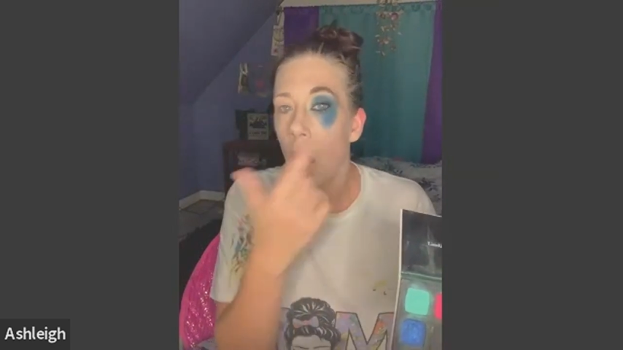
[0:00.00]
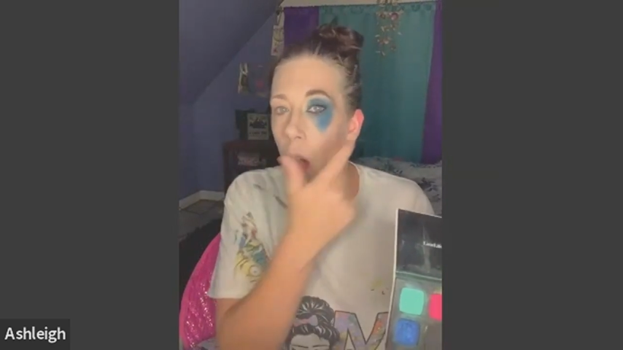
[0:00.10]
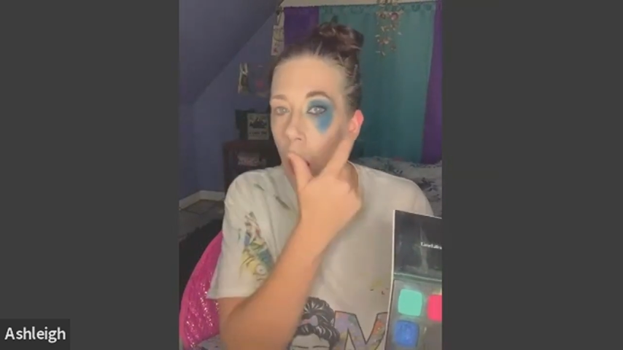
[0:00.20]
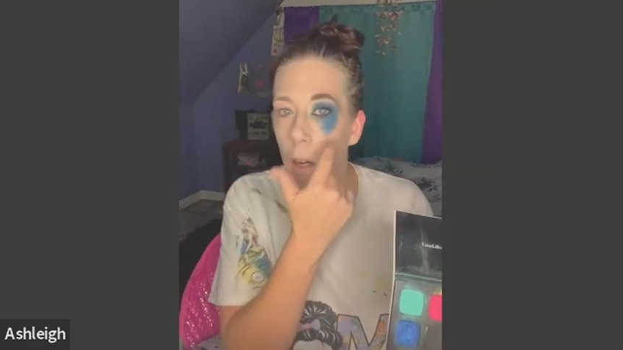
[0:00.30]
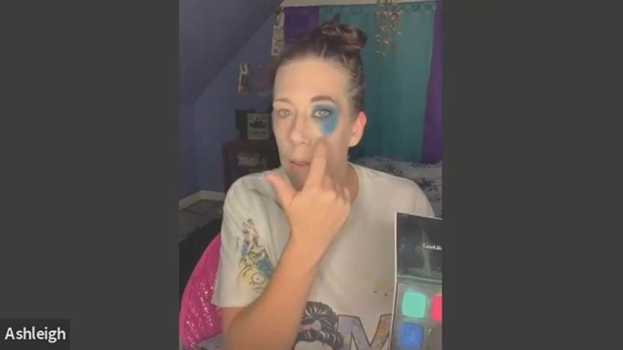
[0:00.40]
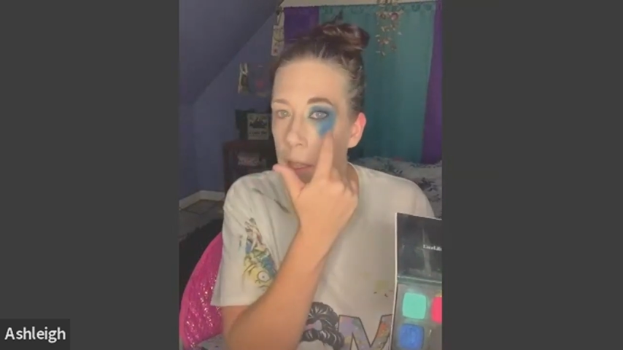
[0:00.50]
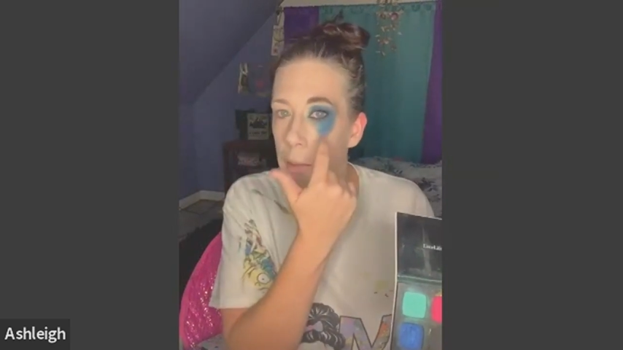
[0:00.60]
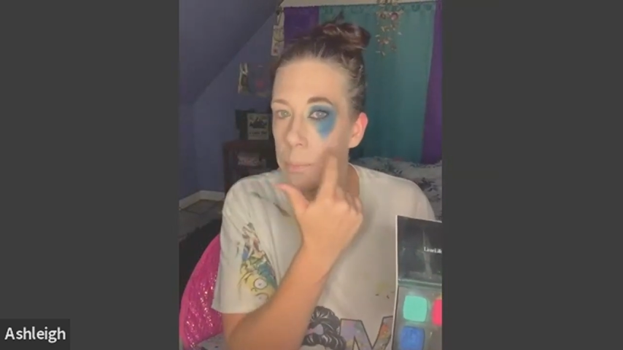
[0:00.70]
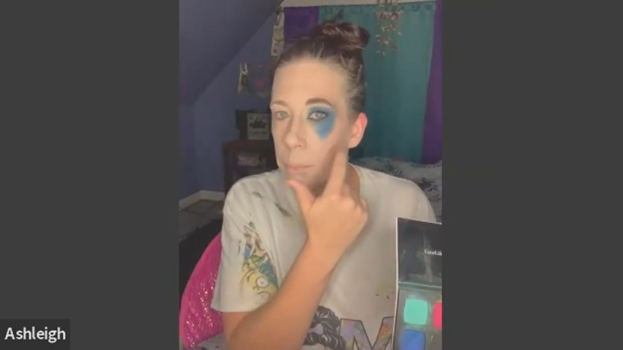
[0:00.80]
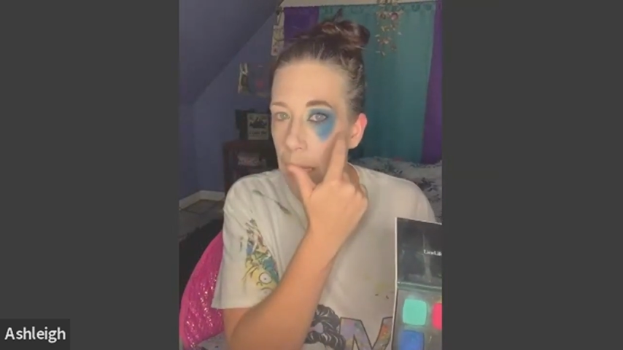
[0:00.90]

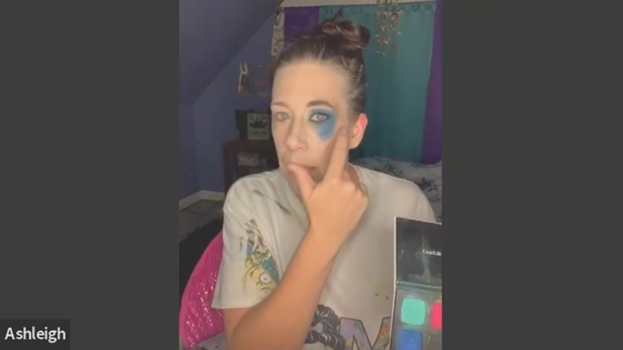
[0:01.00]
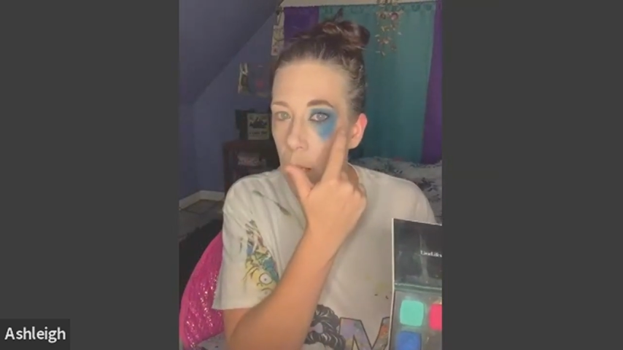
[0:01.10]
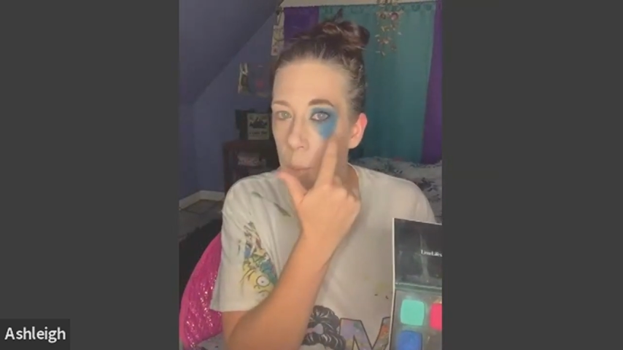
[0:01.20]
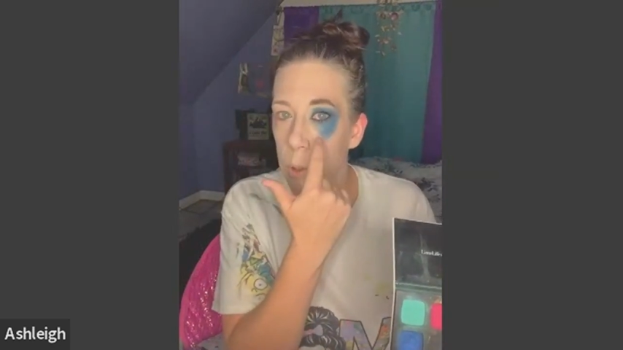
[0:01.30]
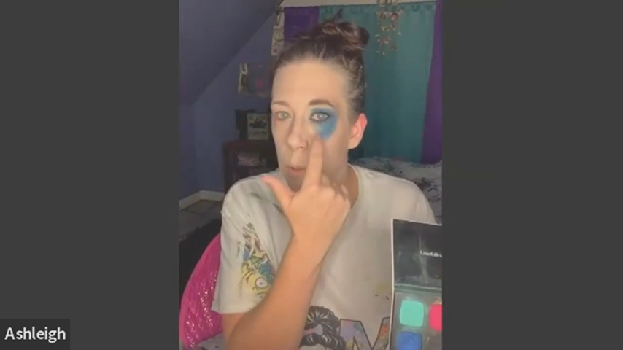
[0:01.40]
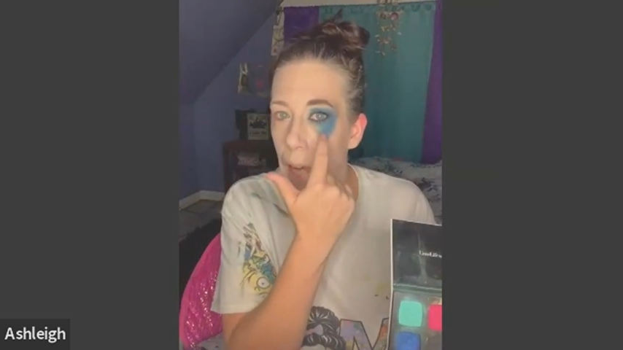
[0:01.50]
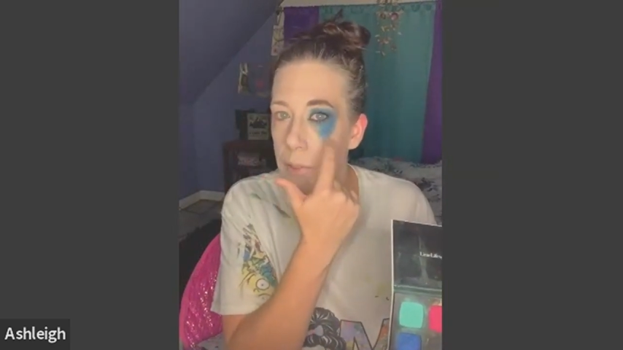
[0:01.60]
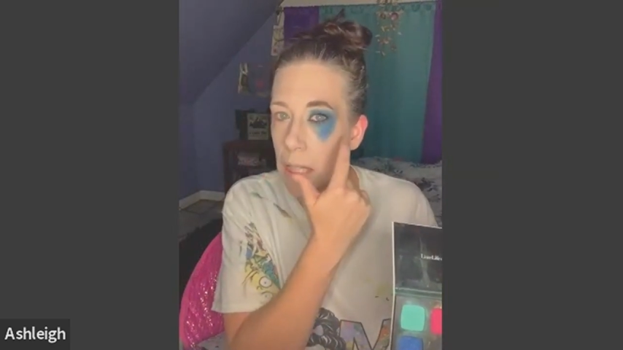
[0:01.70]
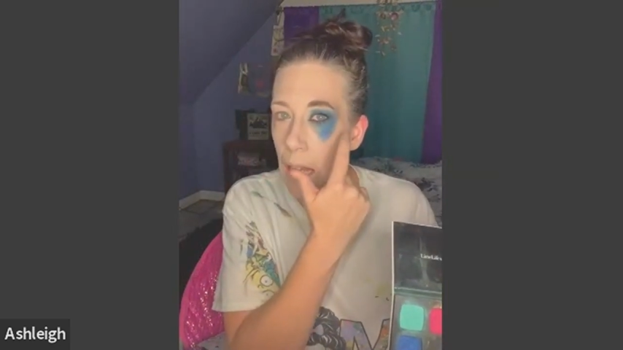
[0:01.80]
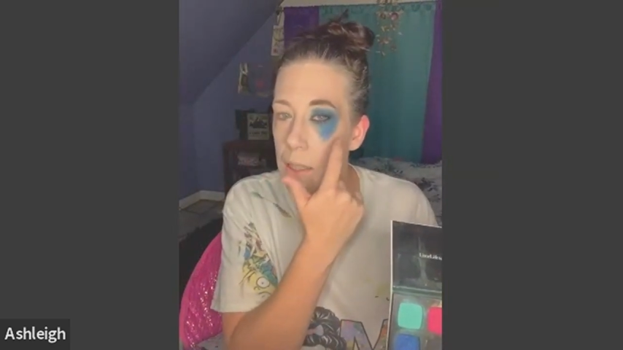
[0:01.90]
Harley makeup, you have
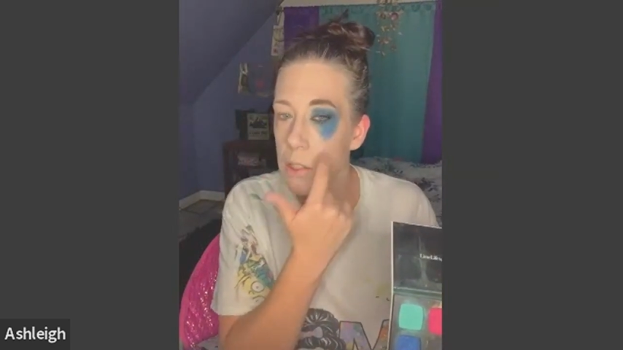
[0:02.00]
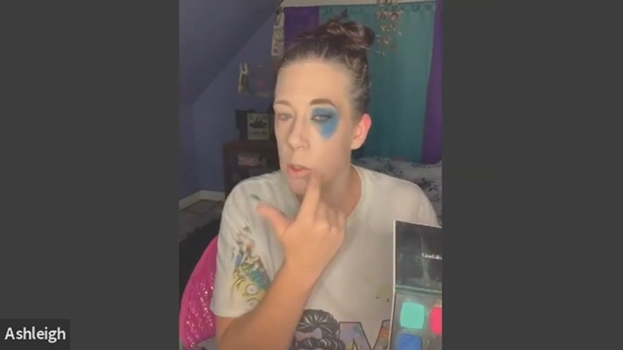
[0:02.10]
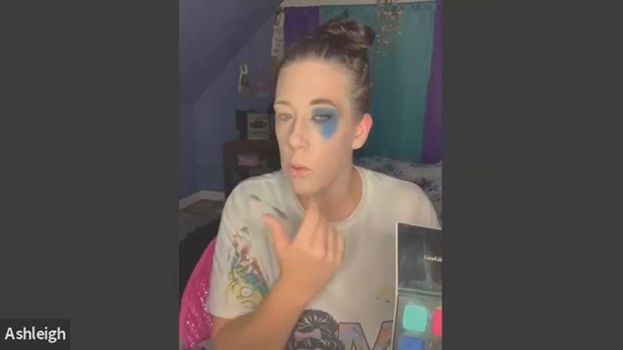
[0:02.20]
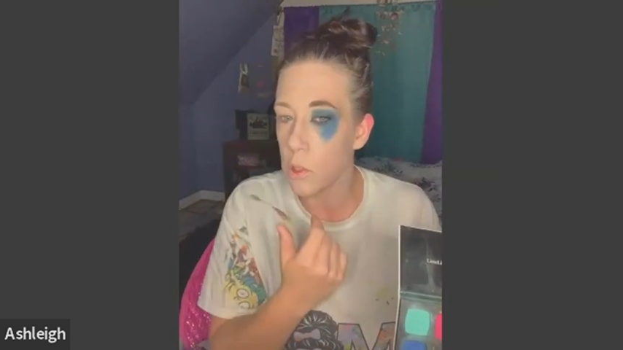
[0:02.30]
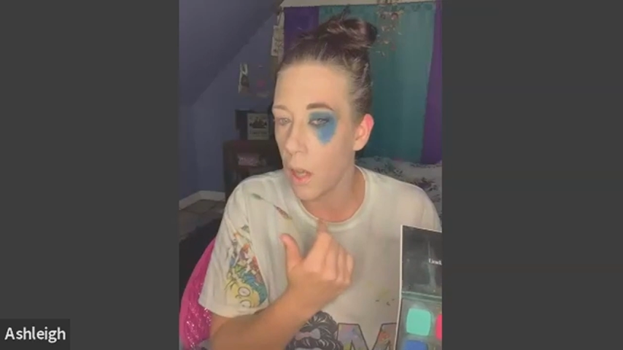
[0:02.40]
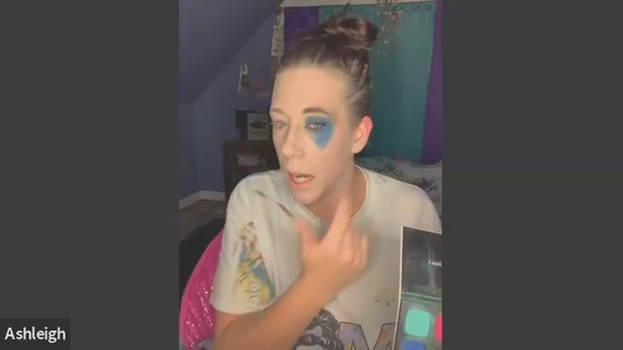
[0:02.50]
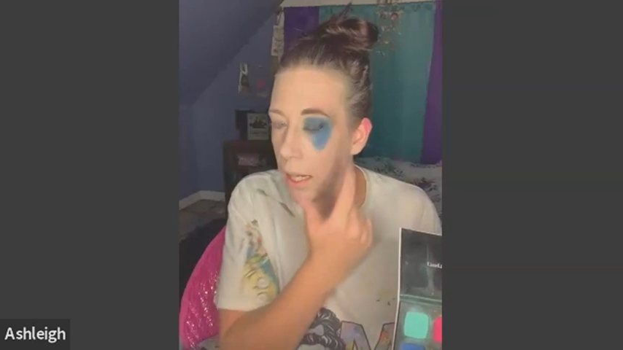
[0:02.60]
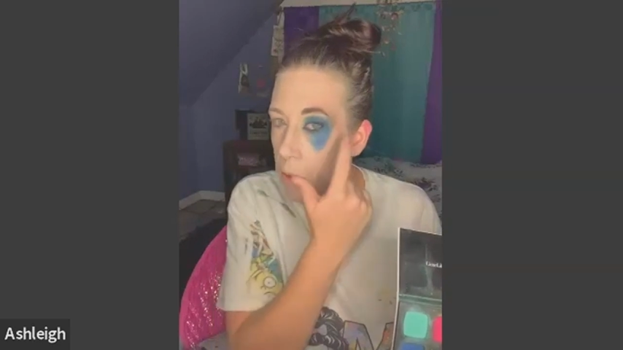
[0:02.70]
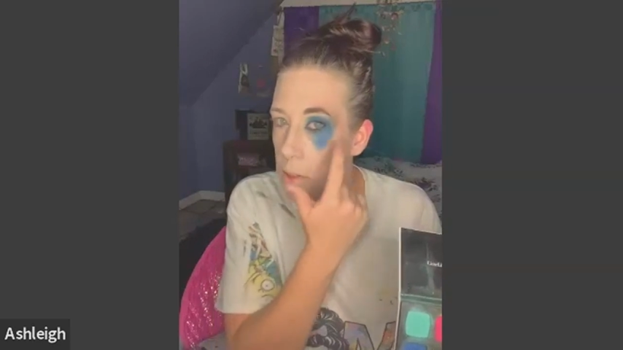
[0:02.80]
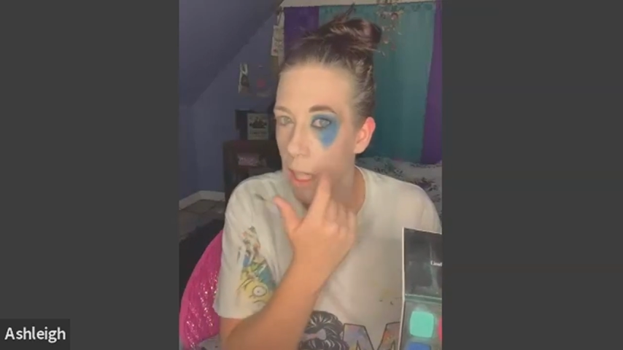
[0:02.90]
to kind of do the
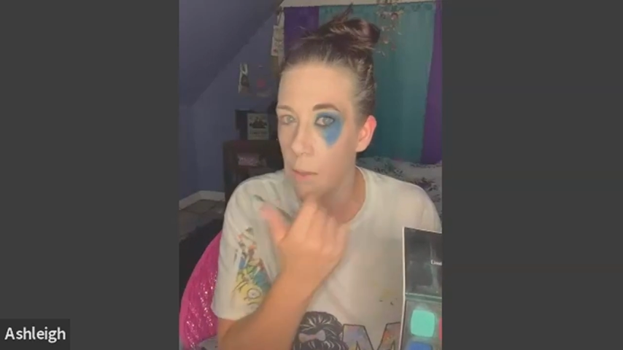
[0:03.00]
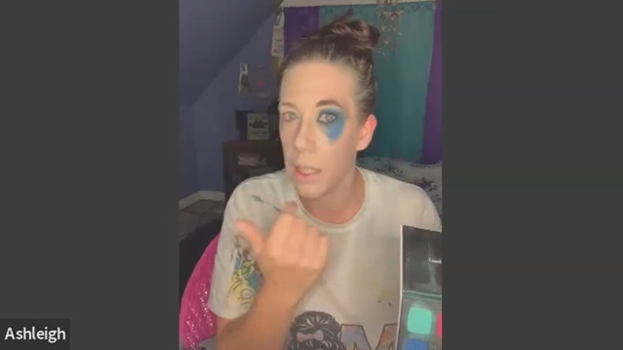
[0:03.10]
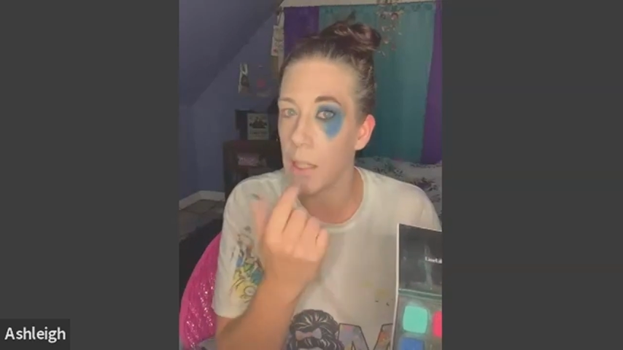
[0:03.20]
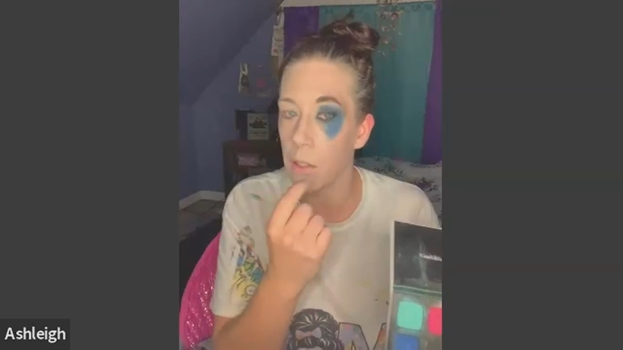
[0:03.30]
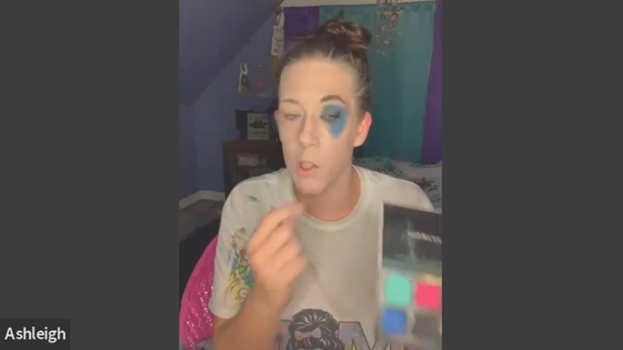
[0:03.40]
triangle down here.